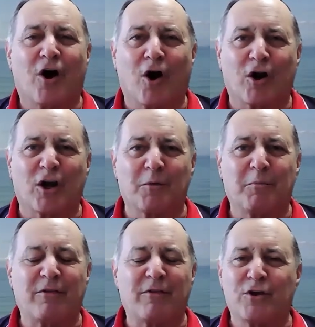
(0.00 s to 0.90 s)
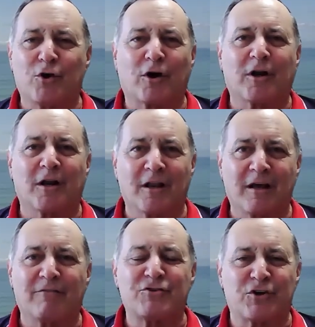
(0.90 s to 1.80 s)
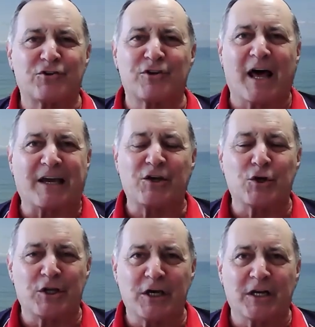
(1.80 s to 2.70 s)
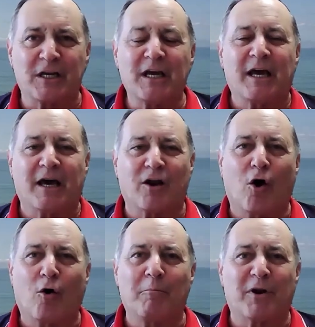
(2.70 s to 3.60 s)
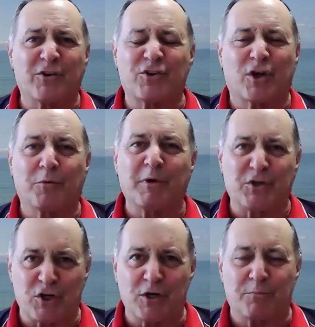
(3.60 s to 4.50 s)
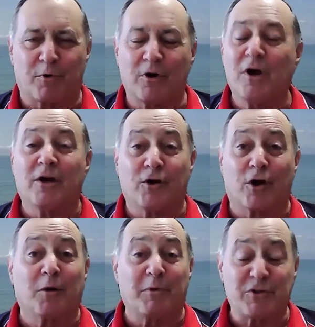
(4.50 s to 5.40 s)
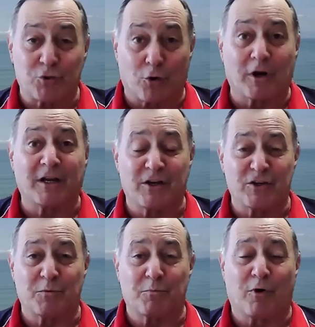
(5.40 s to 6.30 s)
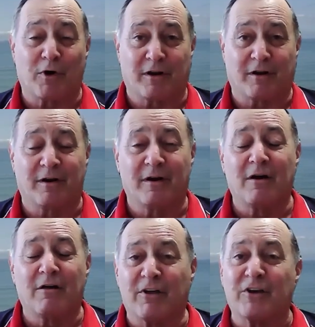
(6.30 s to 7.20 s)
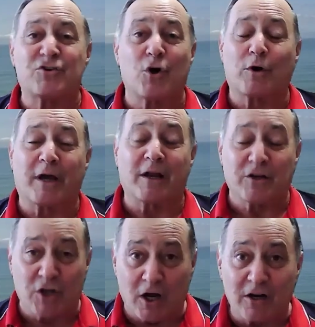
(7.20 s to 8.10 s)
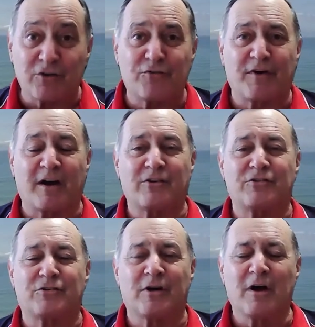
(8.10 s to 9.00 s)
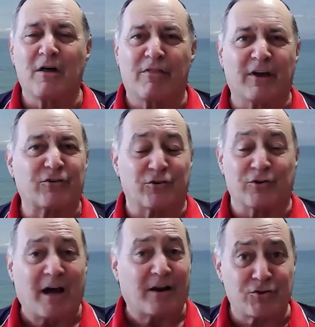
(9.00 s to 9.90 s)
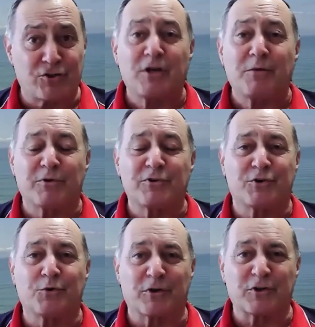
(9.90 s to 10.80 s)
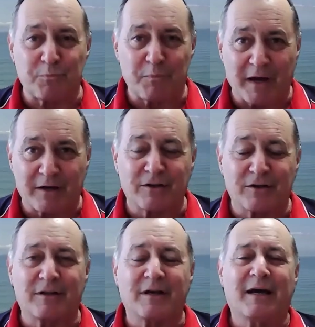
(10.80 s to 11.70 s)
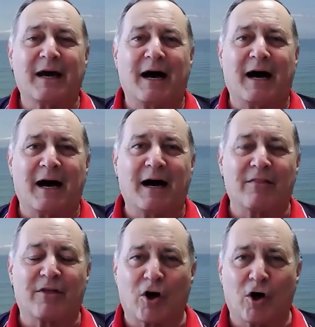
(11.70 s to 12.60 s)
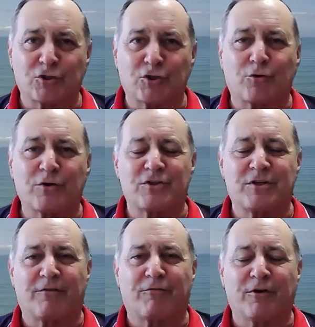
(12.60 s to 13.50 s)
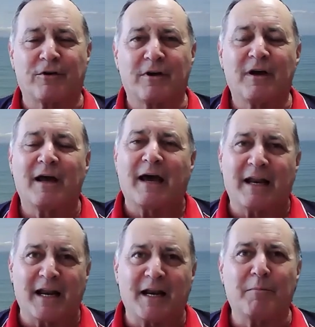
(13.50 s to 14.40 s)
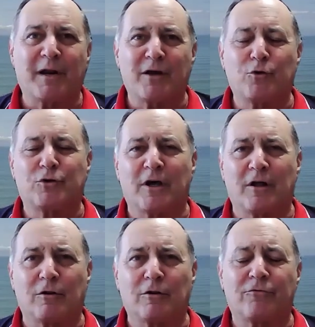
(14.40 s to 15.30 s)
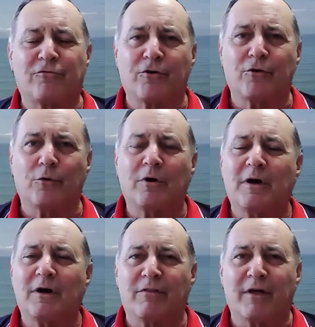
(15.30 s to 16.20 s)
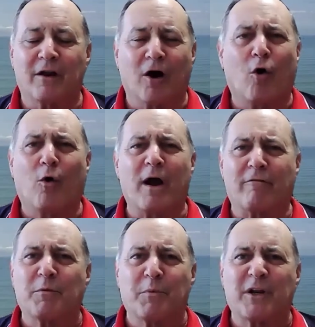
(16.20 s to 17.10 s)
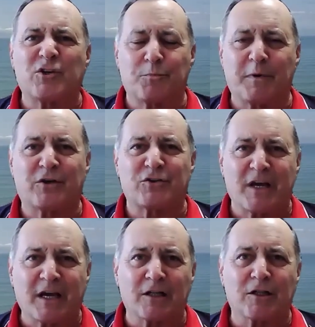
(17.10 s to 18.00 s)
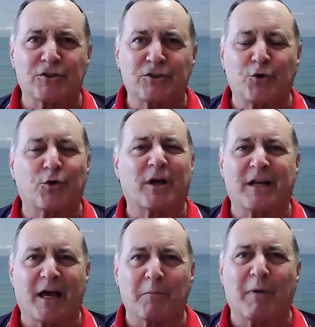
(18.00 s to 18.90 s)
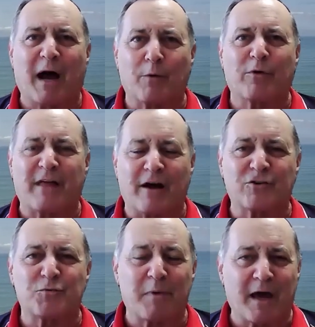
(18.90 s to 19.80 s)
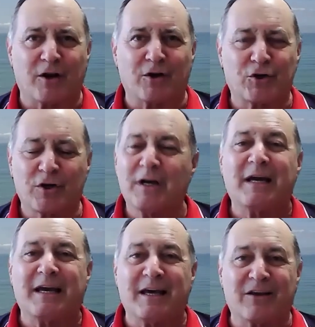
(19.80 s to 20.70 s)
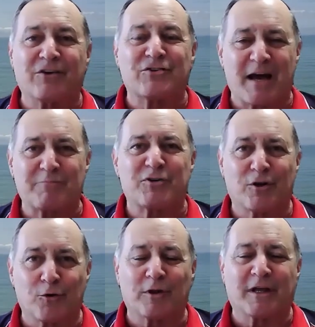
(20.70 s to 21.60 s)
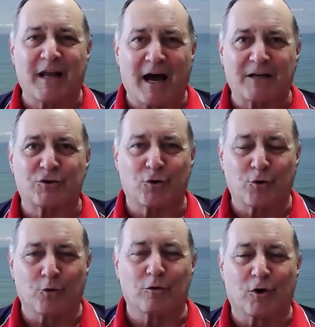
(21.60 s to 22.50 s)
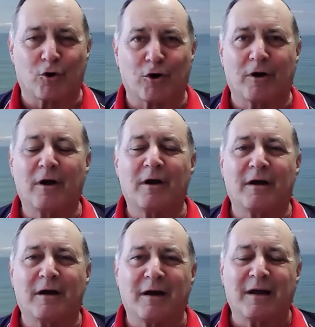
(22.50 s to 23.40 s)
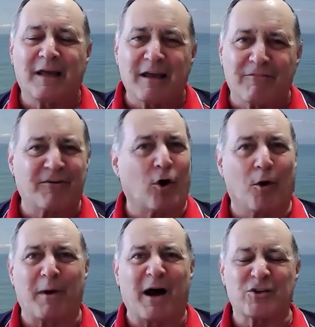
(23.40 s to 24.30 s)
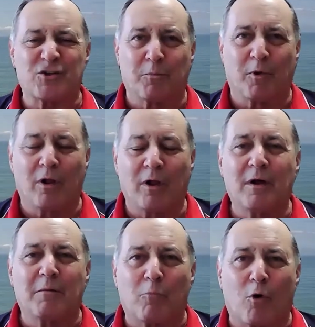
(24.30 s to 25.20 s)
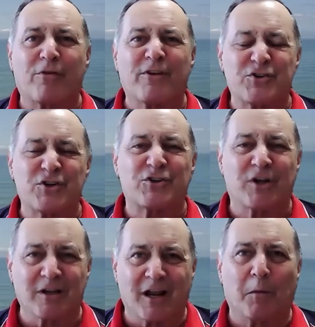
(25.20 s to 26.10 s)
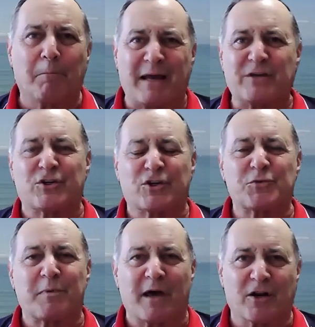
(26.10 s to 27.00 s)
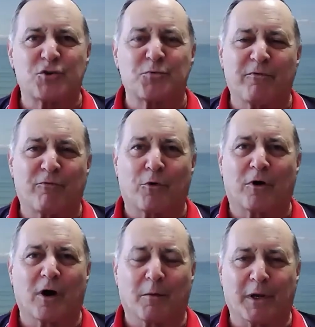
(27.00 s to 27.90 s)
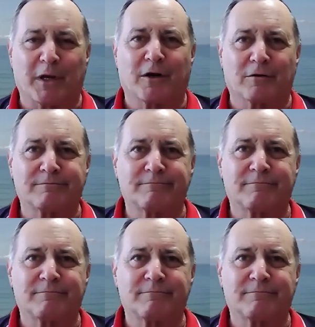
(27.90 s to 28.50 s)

are going to be that you're going to live just like you did at home, but it's going to be cheaper, you're going to be sorely disappointed. Things don't get done as fast. Things are not as cheap as you expected. The culture is different. And anybody who tells you that, oh, everybody speaks English, you can get by without Spanish, it is absolutely not true. Learn, if at all possible, more than just a little basic Spanish before coming here.